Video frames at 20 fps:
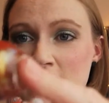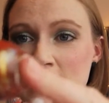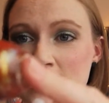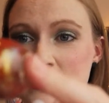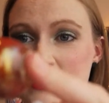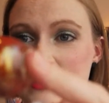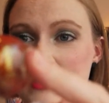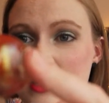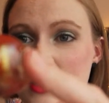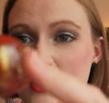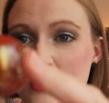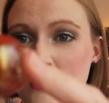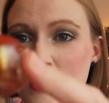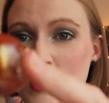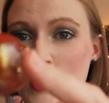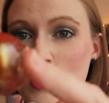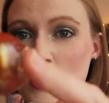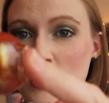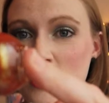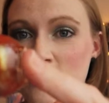It's
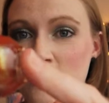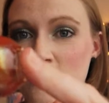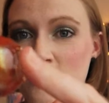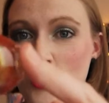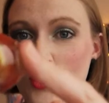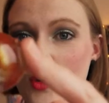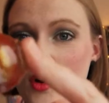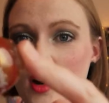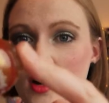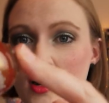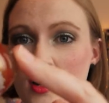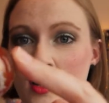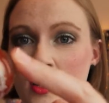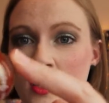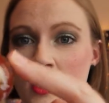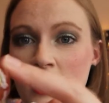314.